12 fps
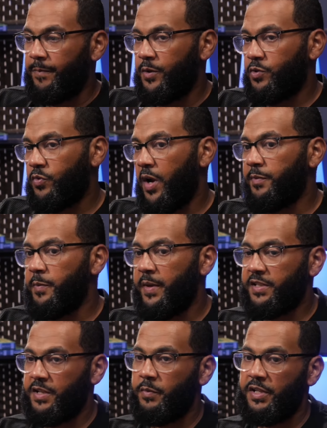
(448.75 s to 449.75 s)
Describe to me,
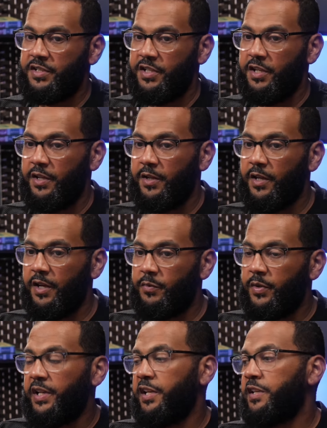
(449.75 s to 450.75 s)
because I want to see
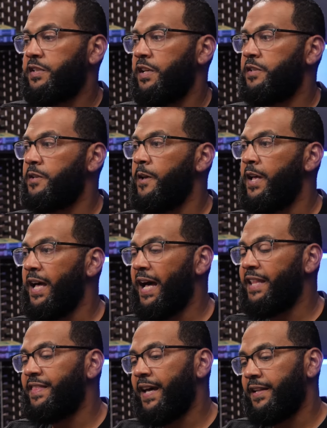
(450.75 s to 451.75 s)
really in a sense,
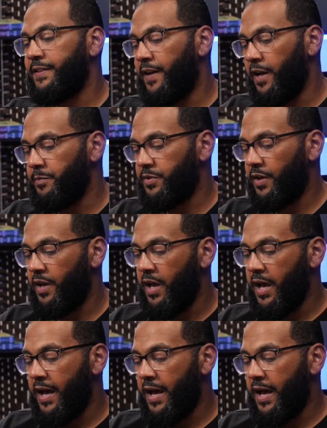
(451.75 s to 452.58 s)
at that time, Sheikh,